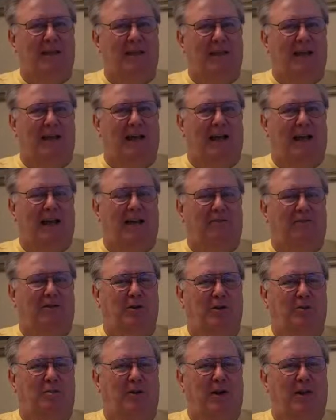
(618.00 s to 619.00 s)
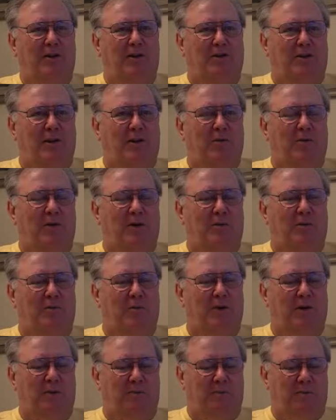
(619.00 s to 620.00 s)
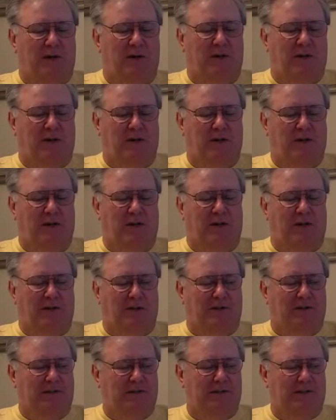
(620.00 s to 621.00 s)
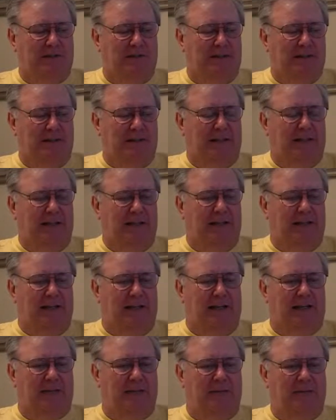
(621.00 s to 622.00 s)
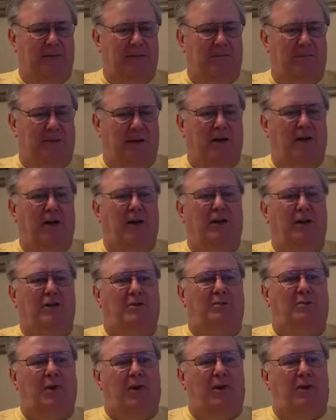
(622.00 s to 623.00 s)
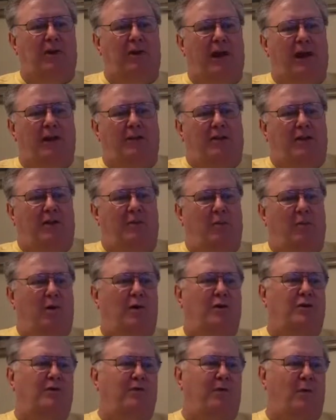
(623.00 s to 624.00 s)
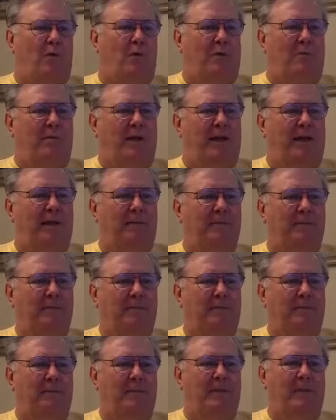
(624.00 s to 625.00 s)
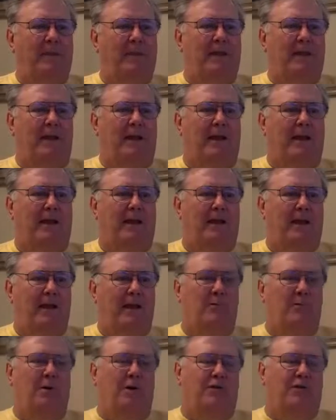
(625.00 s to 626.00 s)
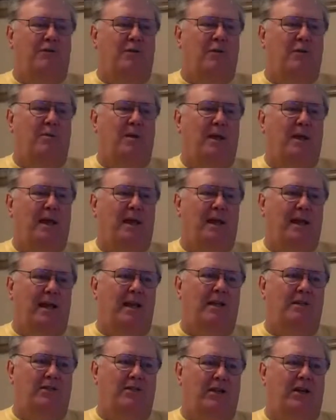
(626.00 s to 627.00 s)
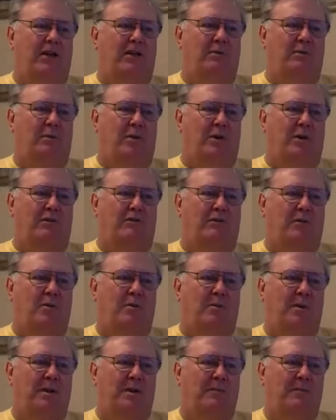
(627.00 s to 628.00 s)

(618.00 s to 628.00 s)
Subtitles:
I have two brothers older and one brother younger. And my youngest brother actually works for me. He works for me, and his son works for me.